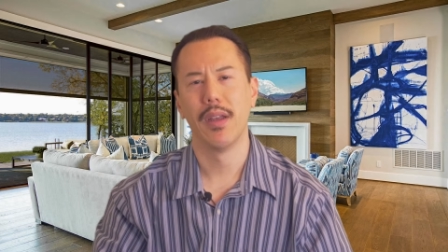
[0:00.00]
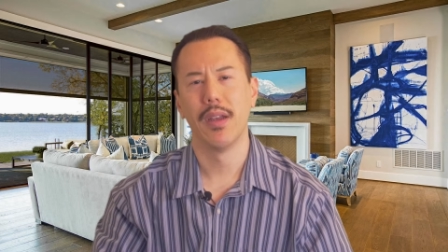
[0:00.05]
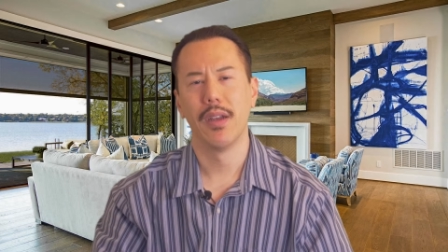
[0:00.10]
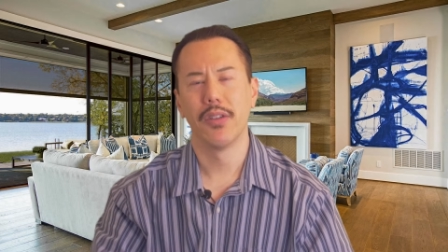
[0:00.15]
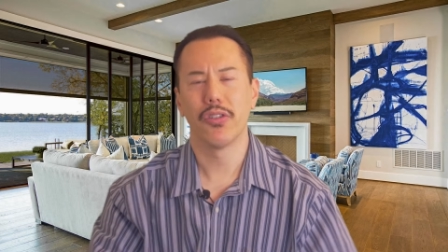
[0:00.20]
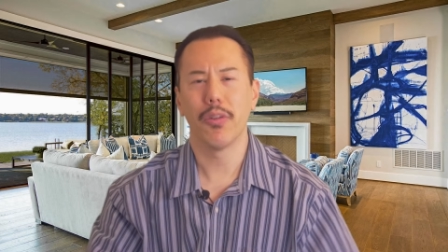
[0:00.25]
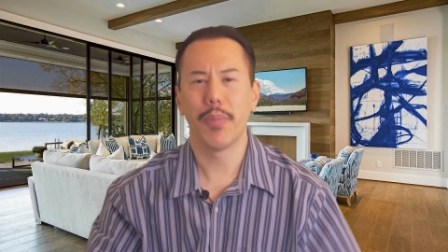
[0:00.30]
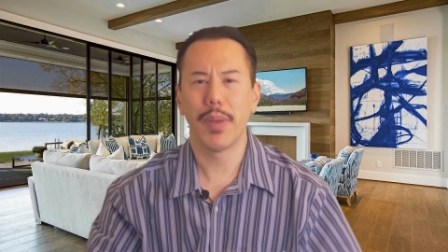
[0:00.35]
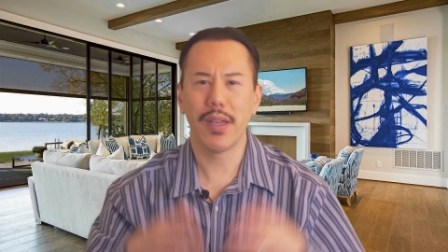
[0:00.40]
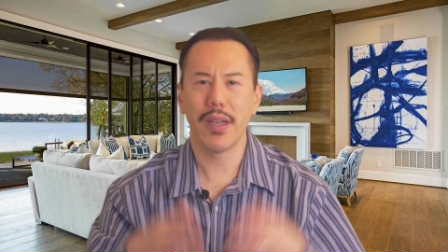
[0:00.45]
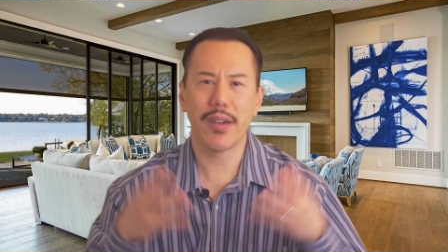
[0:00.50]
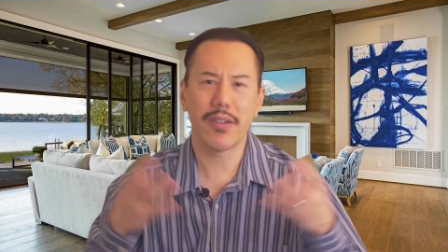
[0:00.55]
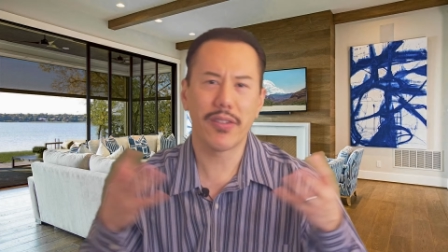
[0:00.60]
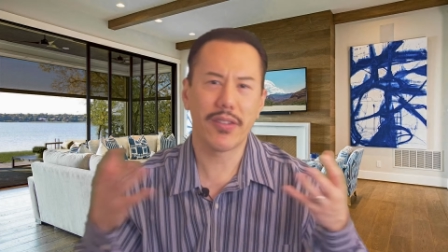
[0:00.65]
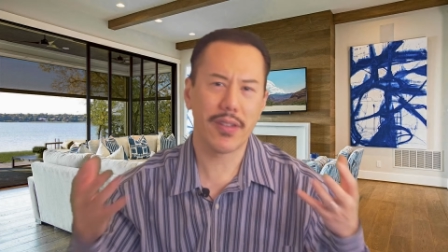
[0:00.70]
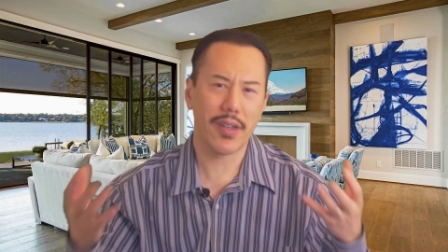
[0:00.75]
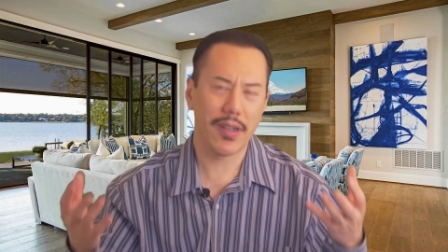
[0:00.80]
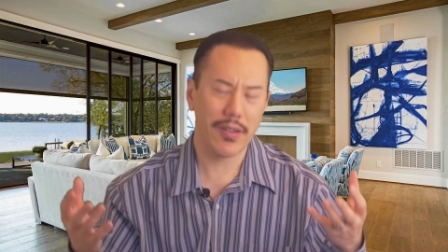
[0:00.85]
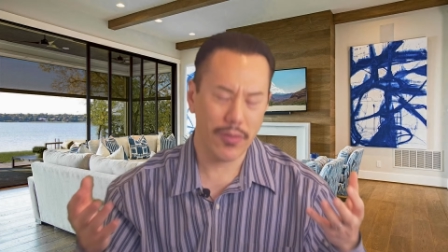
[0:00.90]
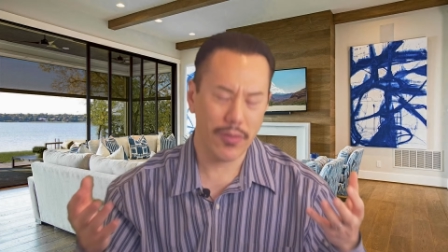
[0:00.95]
So Peter
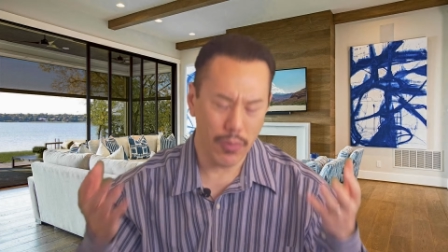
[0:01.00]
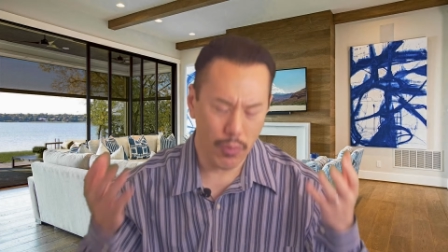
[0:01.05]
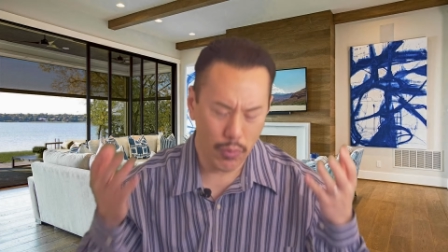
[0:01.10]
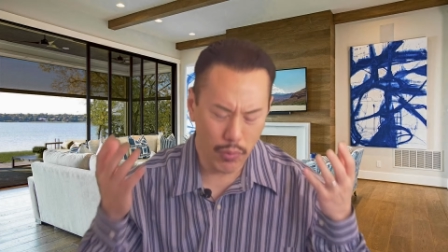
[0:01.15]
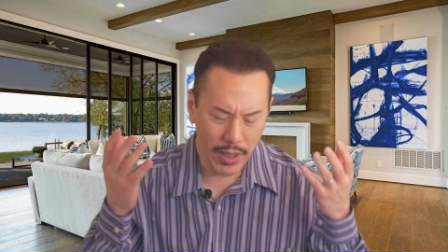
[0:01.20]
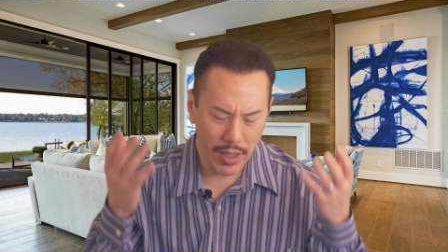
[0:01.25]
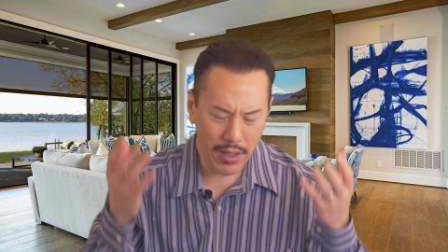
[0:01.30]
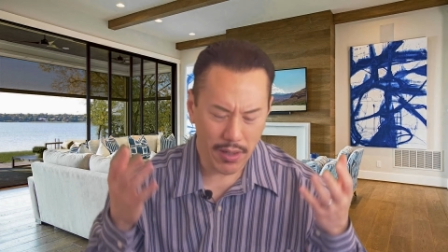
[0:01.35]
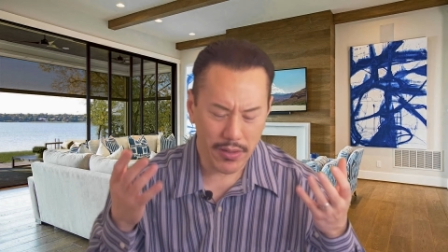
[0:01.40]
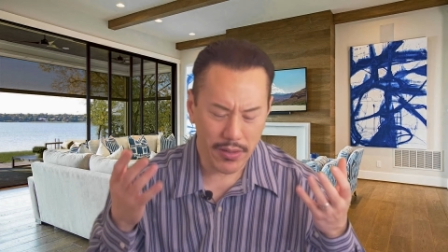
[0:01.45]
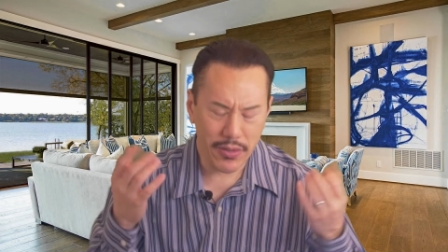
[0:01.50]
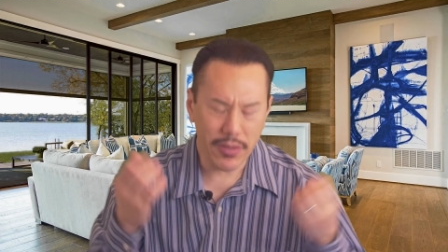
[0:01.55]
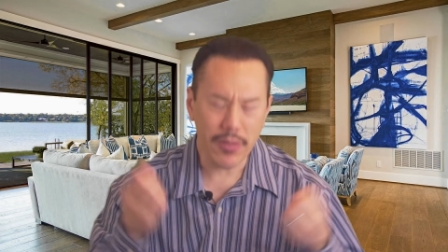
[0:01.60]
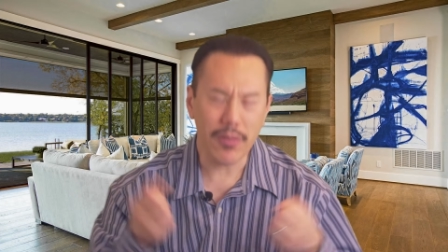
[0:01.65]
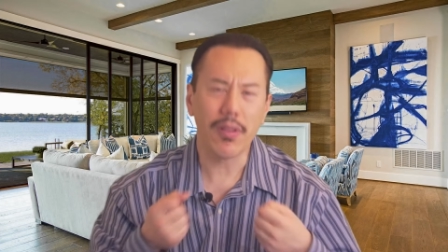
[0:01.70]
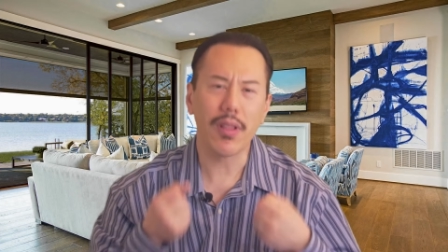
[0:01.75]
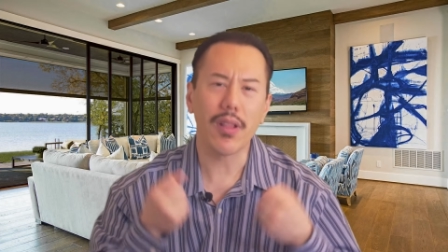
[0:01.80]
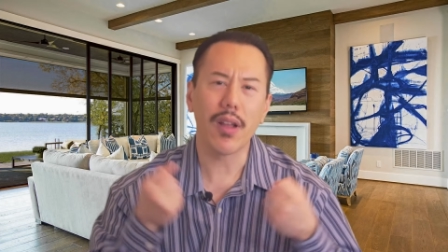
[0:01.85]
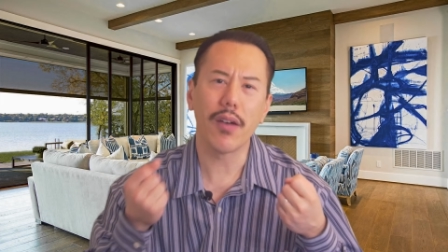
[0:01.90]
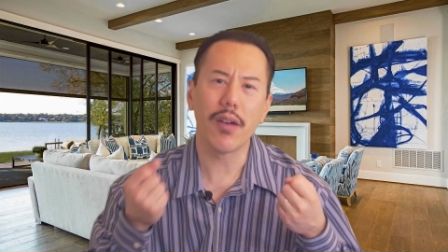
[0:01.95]
says we are
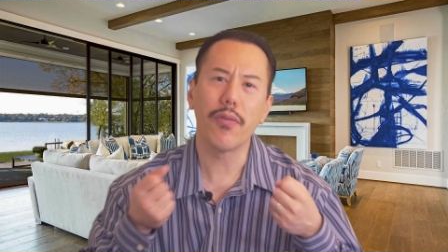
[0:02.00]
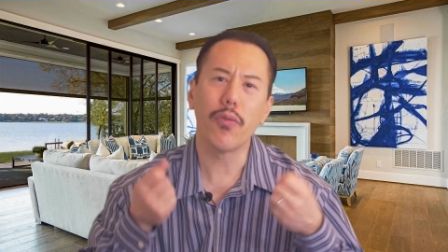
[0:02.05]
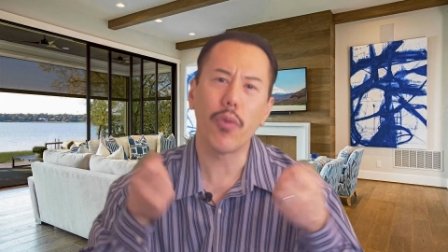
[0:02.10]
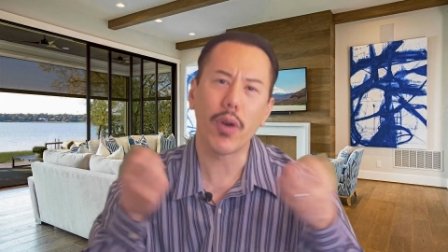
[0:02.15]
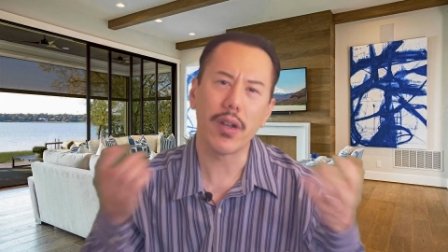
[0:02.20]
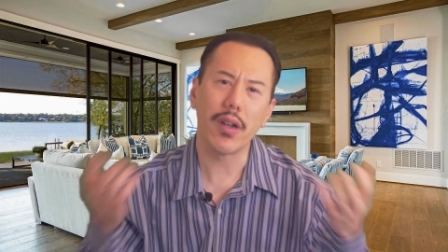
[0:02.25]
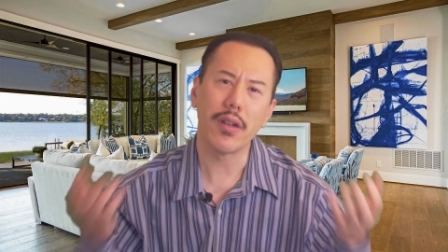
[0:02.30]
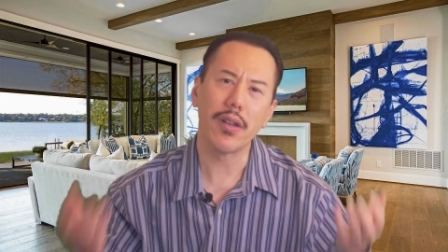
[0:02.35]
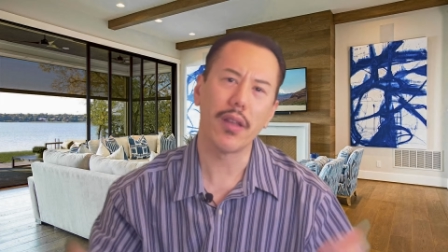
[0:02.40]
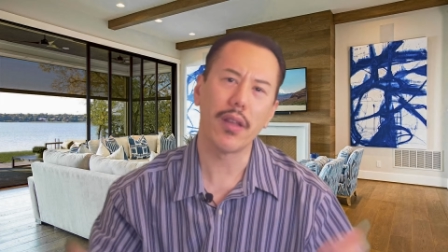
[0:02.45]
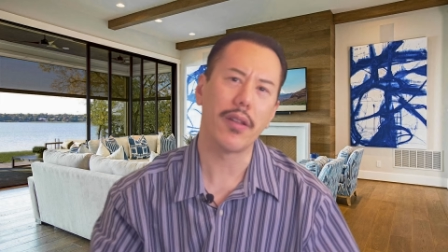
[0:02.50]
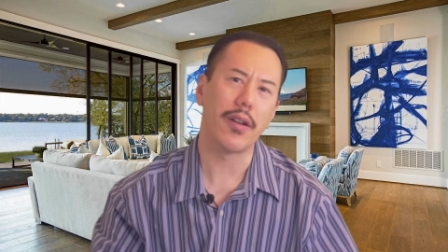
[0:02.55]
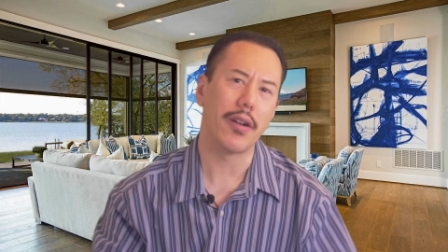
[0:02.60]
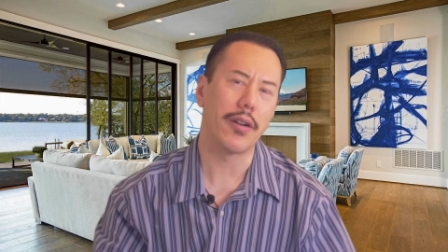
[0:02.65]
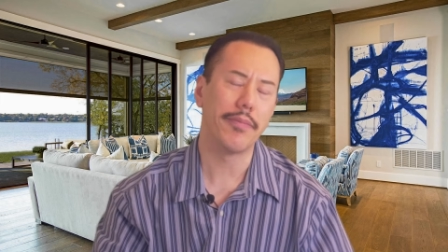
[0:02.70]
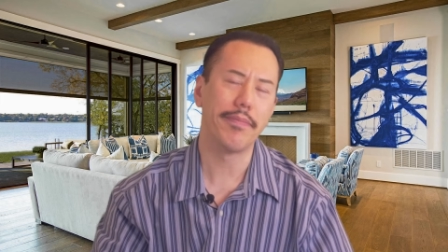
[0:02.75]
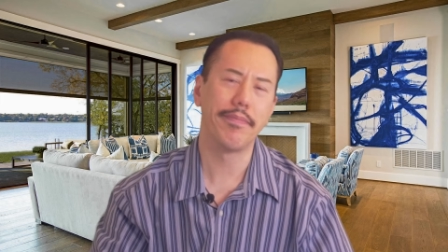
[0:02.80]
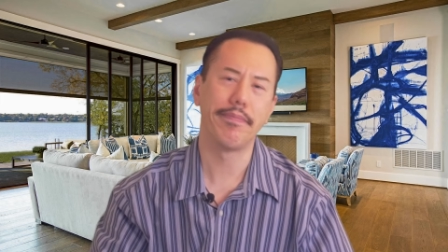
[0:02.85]
to love one another.